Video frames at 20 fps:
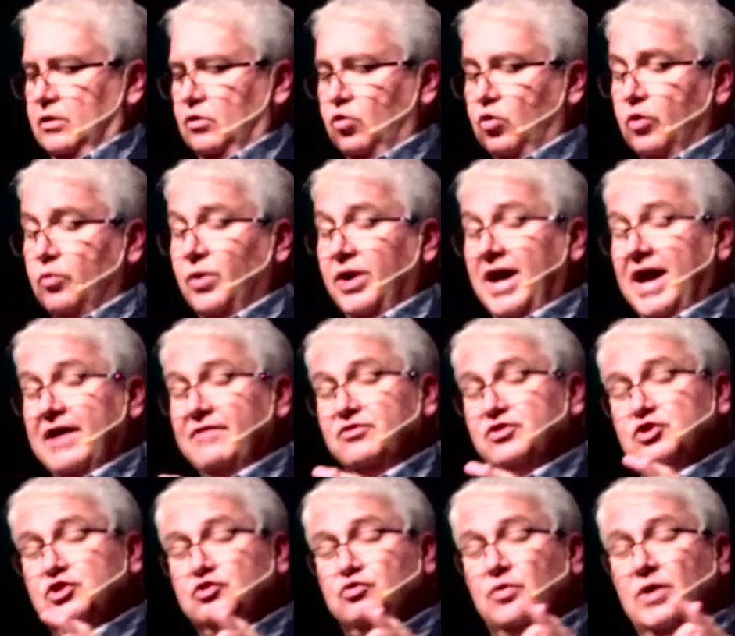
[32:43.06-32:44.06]
Lord, when I have
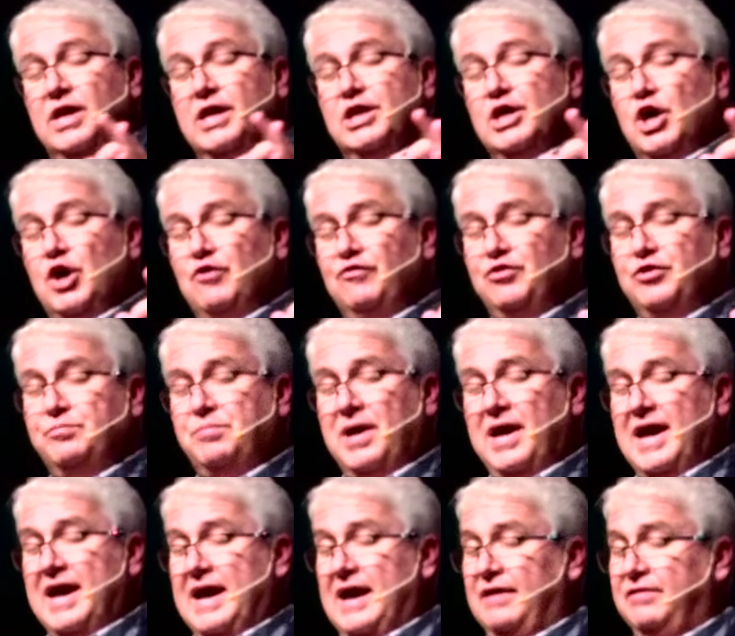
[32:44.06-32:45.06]
strayed off the
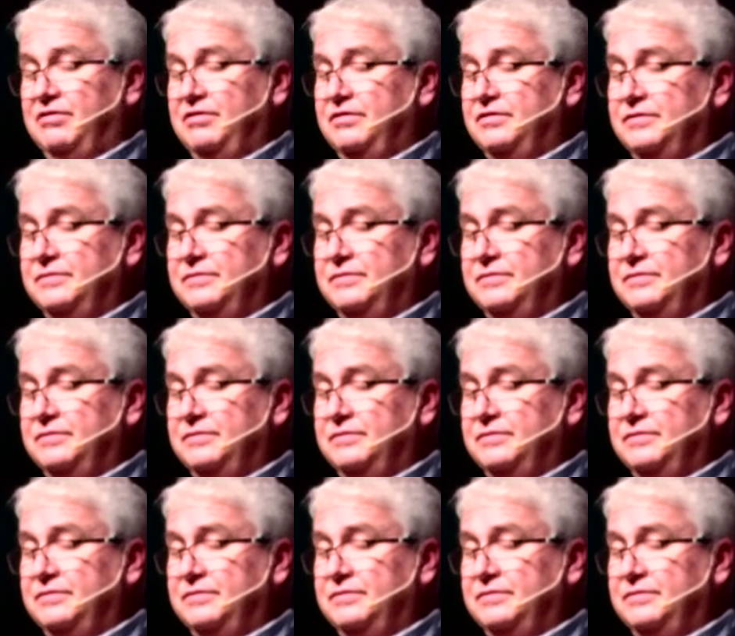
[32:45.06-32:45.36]
path,